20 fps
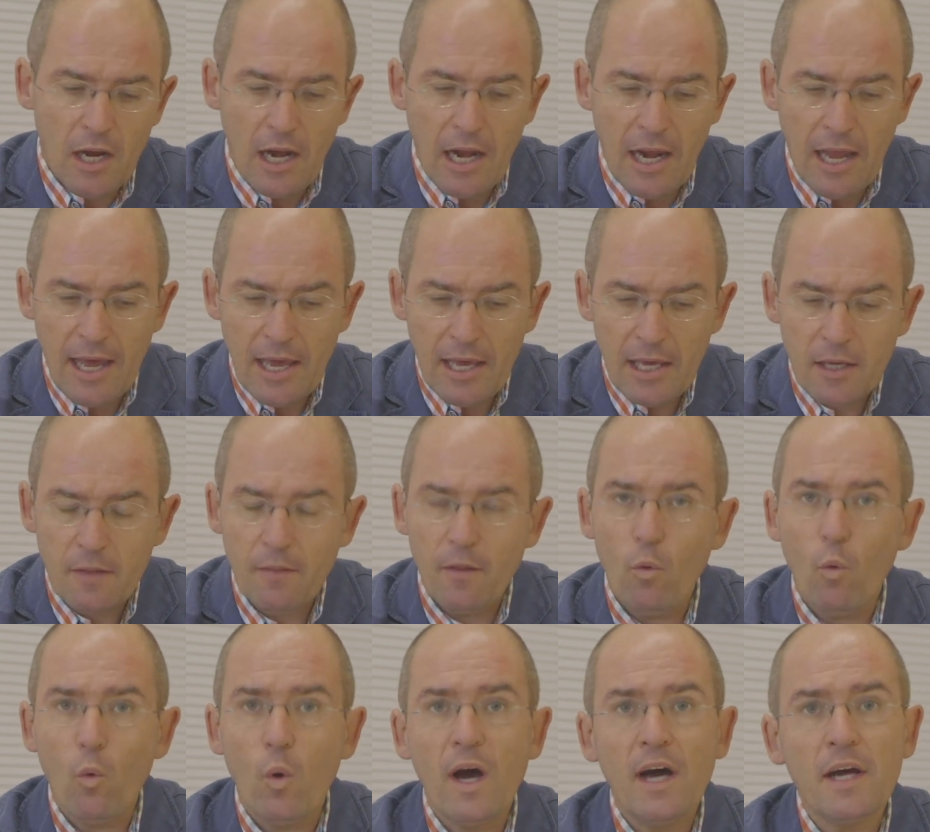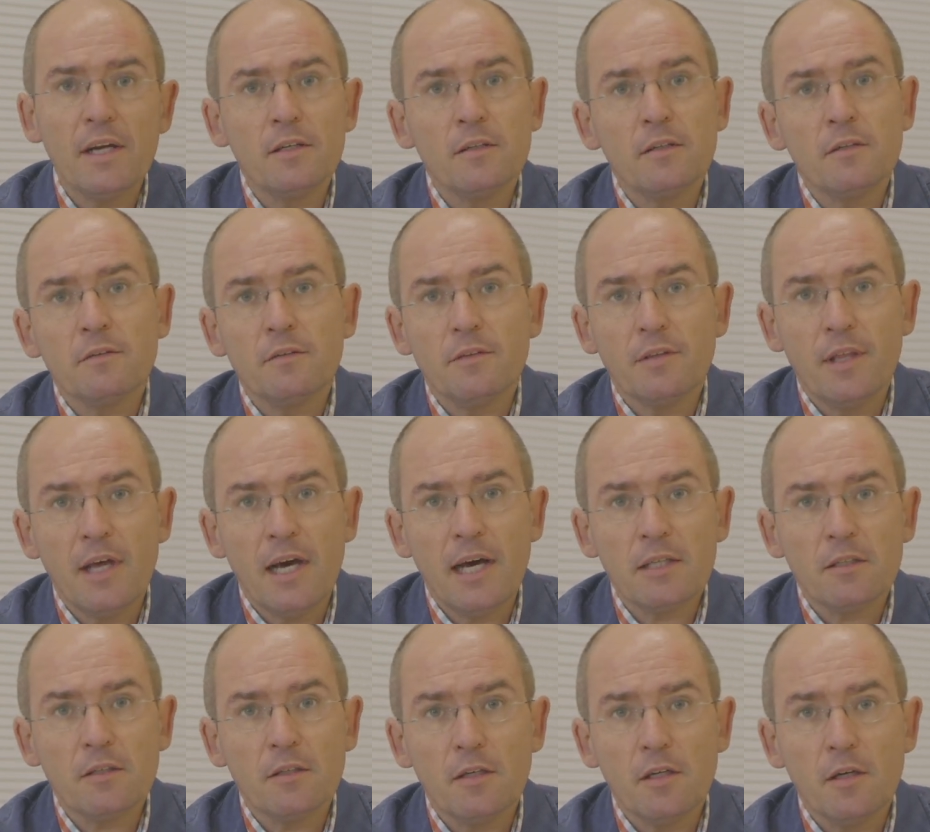like the one
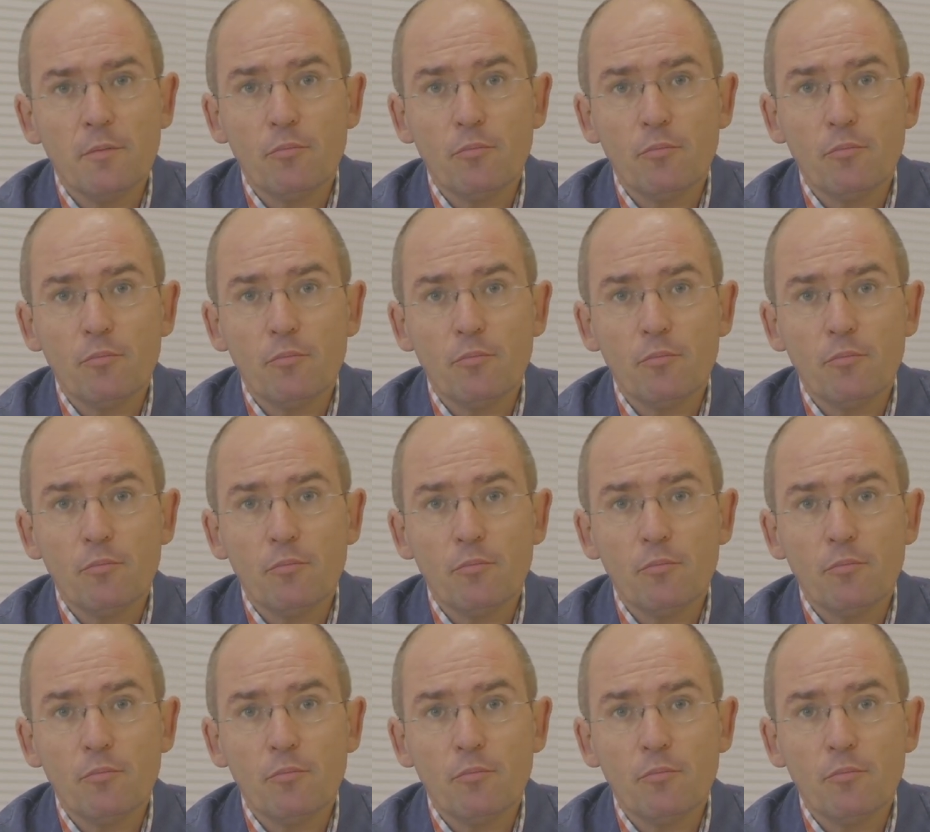that